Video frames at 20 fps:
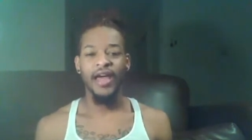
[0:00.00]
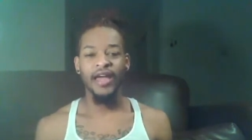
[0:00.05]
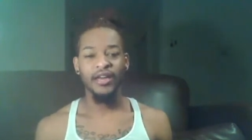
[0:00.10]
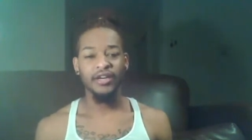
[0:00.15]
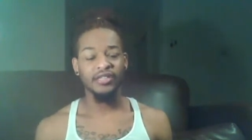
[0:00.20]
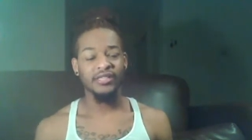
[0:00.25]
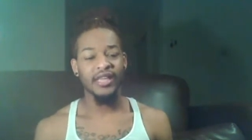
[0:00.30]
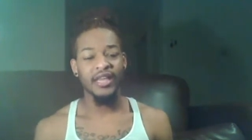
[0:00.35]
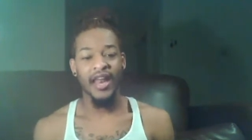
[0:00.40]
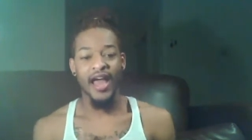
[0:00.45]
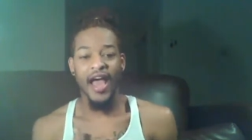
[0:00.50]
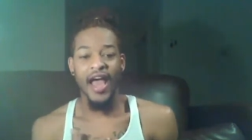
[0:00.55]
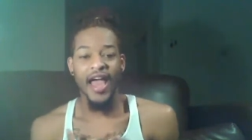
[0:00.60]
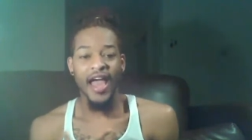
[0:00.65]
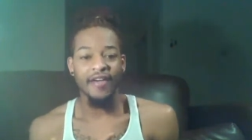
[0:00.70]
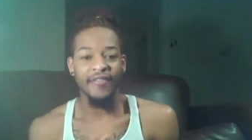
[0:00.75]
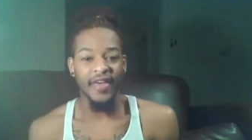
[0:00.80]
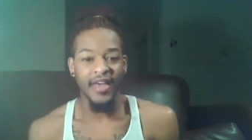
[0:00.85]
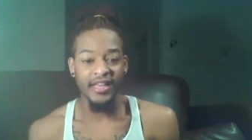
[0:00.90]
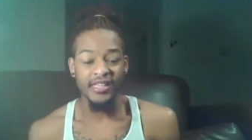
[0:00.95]
I understand. I
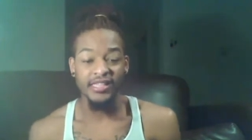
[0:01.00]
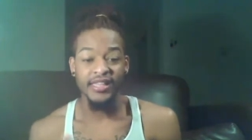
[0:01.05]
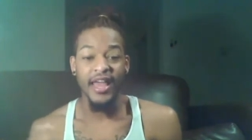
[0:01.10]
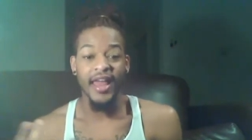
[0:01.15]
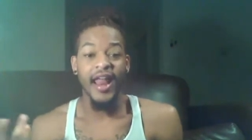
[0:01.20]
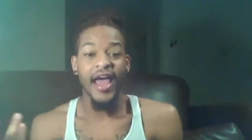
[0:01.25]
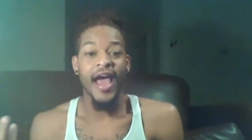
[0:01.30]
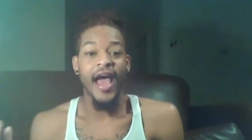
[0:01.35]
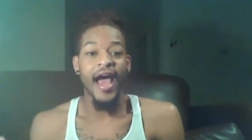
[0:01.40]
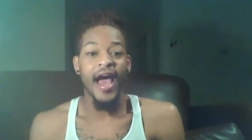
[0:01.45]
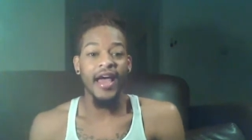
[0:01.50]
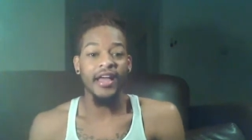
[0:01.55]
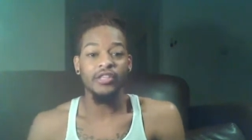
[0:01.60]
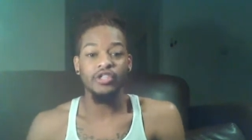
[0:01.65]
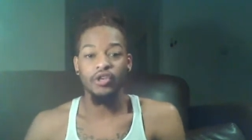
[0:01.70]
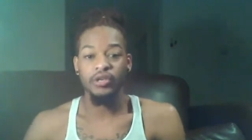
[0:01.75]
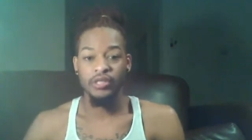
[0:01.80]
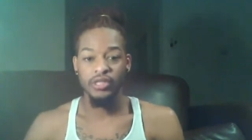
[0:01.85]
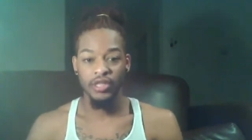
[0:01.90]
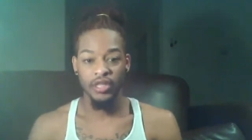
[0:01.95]
have ex that I
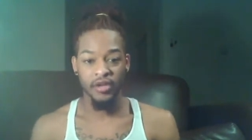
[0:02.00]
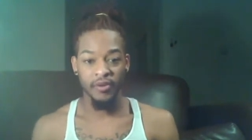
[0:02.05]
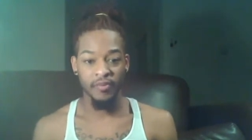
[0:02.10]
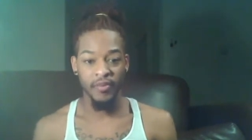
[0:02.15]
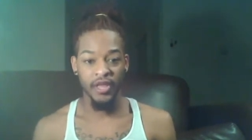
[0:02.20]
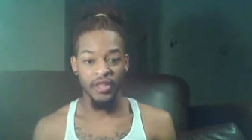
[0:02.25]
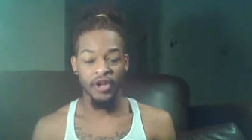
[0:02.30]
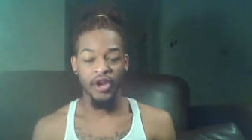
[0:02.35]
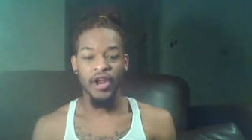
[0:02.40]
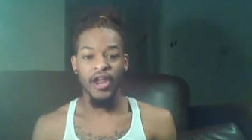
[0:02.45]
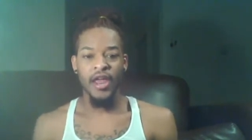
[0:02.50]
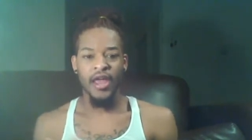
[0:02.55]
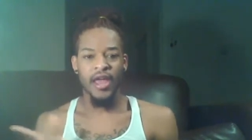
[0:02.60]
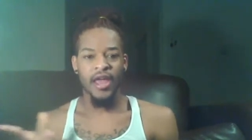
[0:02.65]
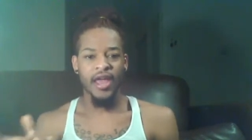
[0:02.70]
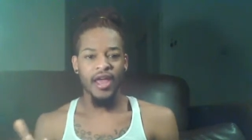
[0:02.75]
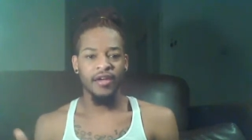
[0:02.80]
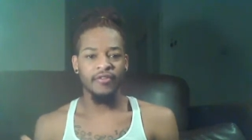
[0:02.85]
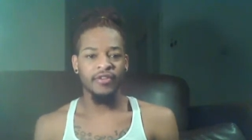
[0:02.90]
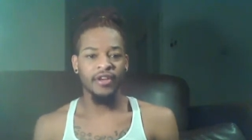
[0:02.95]
talk to their mother
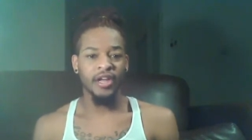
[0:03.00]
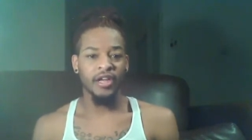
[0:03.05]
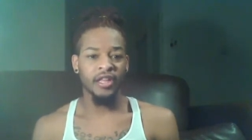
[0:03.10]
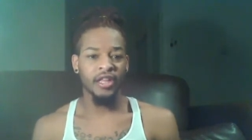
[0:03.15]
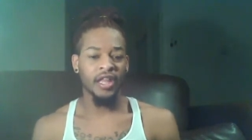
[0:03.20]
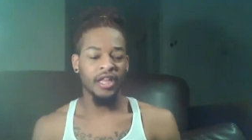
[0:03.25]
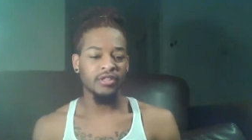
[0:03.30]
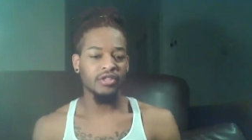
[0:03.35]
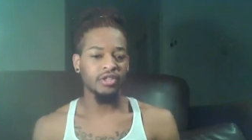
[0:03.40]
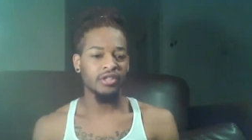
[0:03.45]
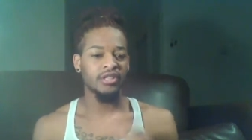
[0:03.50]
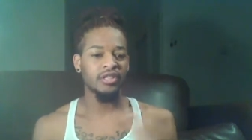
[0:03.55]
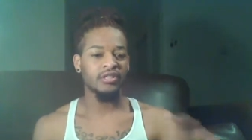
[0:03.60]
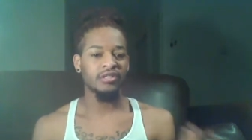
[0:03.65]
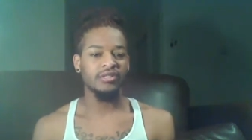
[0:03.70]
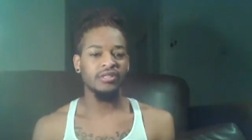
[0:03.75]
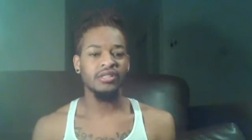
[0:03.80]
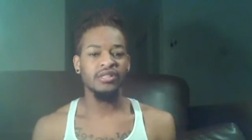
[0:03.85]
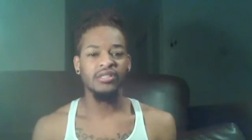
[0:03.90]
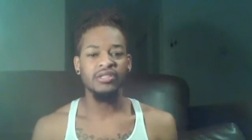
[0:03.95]
every now and then. I talk to their
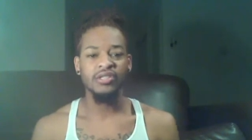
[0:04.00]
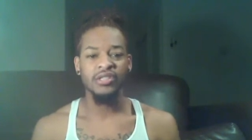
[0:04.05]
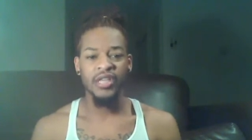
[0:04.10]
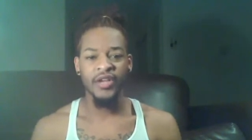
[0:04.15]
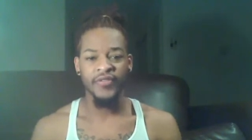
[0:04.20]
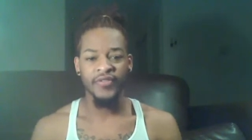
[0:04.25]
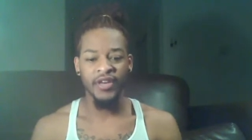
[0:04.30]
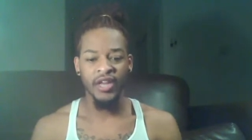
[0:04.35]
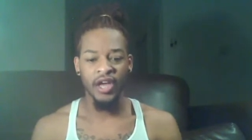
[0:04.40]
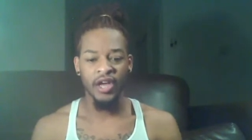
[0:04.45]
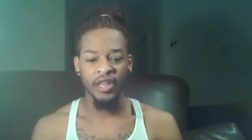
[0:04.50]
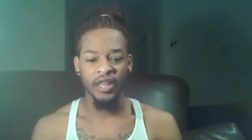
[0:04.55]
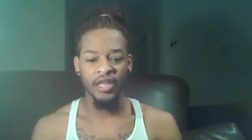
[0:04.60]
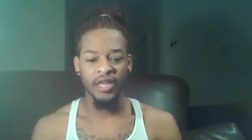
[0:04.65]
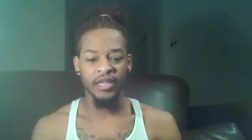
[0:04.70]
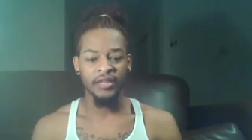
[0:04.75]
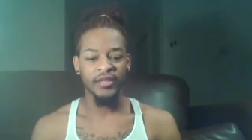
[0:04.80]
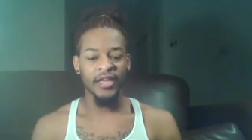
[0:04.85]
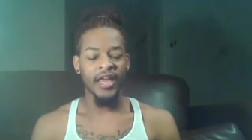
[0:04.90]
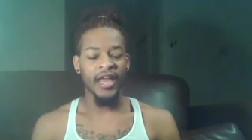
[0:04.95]
sisters every now and
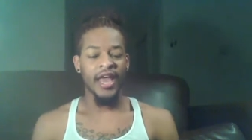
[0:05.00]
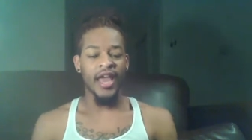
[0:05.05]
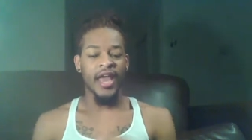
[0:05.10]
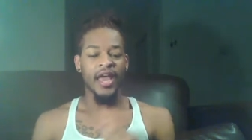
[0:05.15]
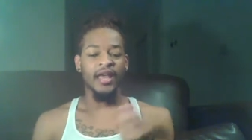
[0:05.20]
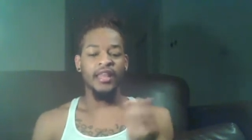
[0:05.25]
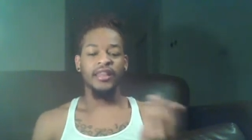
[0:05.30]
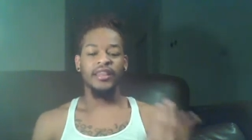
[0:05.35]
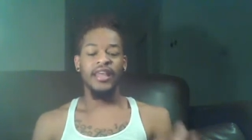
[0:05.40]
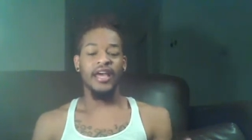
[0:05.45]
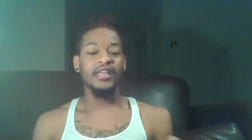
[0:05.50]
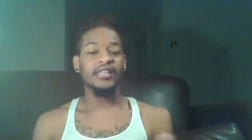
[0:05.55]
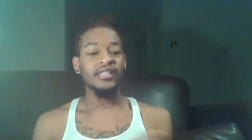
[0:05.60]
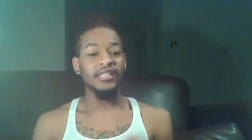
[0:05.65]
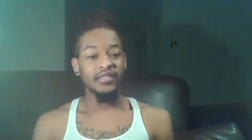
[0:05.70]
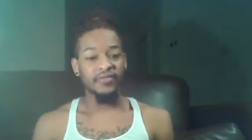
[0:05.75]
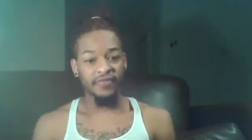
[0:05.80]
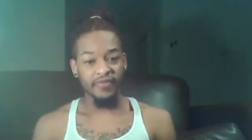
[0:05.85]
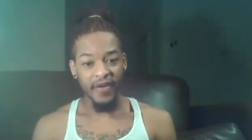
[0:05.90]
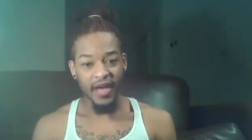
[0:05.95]
then.
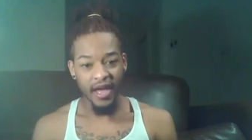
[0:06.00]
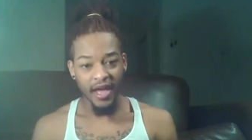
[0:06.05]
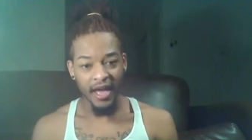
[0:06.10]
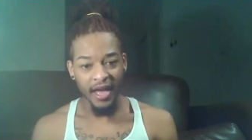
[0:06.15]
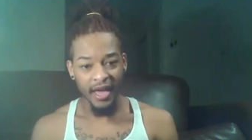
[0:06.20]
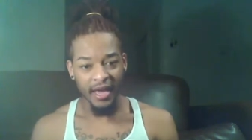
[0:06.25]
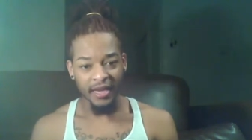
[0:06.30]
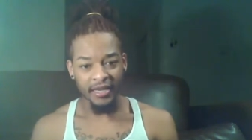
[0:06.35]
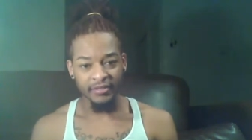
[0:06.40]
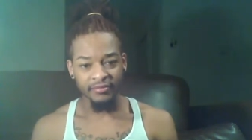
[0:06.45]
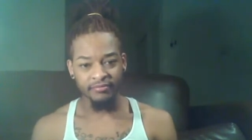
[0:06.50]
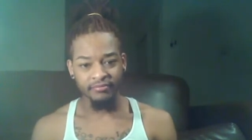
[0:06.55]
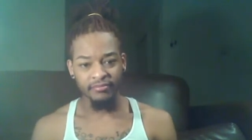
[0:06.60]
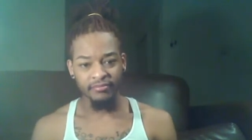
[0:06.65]
That's fine.